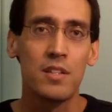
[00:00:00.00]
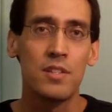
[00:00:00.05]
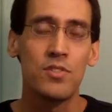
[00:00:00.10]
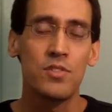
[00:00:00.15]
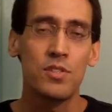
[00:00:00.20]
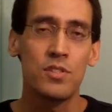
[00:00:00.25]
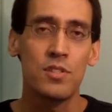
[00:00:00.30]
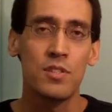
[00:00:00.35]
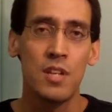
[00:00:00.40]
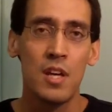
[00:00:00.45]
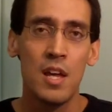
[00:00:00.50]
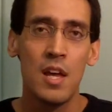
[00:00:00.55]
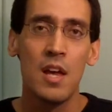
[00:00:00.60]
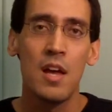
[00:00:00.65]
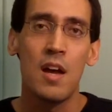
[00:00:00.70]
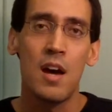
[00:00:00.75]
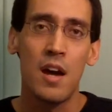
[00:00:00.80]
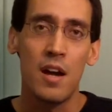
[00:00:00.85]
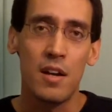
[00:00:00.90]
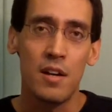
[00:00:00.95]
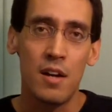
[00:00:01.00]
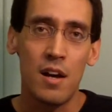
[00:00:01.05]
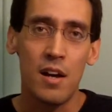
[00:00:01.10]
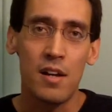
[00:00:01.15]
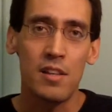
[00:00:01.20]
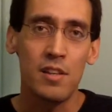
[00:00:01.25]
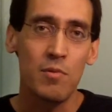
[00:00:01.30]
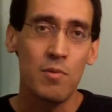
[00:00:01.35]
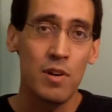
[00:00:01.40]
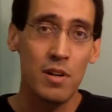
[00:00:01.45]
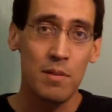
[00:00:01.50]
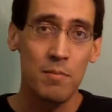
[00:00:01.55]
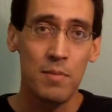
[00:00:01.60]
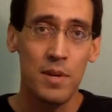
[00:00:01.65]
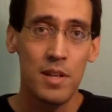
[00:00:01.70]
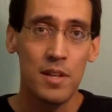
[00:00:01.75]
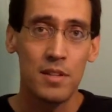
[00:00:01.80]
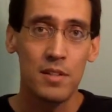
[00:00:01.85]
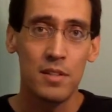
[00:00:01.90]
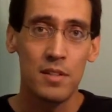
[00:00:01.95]
It's just, I highly
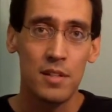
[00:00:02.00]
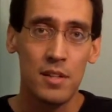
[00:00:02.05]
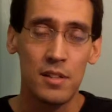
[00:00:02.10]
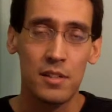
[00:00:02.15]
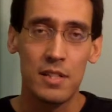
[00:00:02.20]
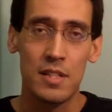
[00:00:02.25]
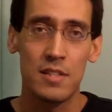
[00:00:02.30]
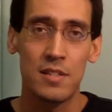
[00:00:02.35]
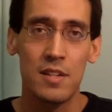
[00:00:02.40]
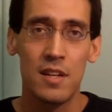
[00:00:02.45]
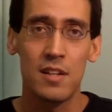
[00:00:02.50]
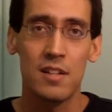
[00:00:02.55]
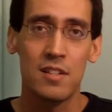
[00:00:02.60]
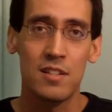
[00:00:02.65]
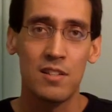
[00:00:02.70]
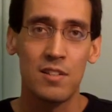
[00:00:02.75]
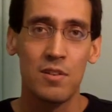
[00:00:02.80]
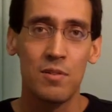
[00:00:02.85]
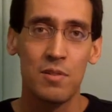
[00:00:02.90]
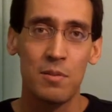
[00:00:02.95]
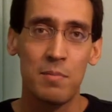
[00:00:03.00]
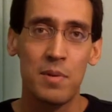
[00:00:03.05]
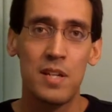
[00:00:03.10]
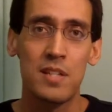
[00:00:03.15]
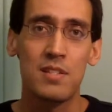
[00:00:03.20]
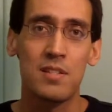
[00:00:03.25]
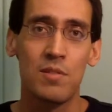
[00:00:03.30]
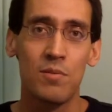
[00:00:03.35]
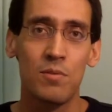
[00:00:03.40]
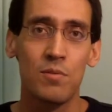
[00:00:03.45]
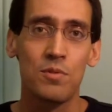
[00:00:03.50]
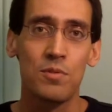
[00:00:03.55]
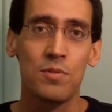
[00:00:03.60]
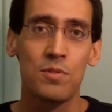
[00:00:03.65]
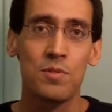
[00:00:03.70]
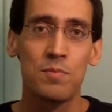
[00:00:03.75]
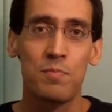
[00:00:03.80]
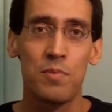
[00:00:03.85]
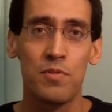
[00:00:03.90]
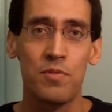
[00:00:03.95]
recommend at least getting to know the basic
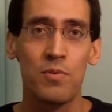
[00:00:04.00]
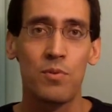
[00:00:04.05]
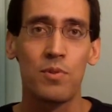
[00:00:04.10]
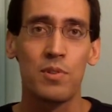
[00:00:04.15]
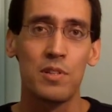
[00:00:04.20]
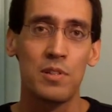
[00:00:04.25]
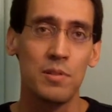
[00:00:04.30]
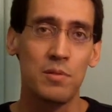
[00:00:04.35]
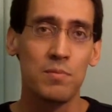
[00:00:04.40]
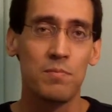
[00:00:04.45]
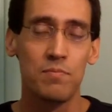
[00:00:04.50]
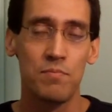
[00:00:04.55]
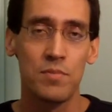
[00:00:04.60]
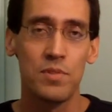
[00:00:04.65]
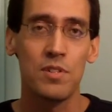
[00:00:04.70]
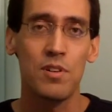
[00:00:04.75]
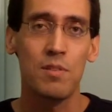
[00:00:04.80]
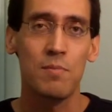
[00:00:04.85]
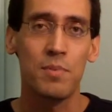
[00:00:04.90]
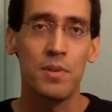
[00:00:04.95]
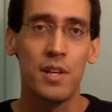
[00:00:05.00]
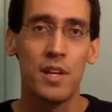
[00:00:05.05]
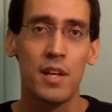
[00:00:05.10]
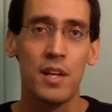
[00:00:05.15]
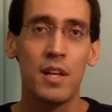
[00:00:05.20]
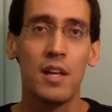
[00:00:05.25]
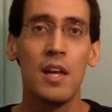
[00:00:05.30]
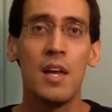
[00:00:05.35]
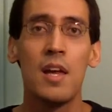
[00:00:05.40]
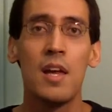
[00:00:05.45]
rules before you start playing.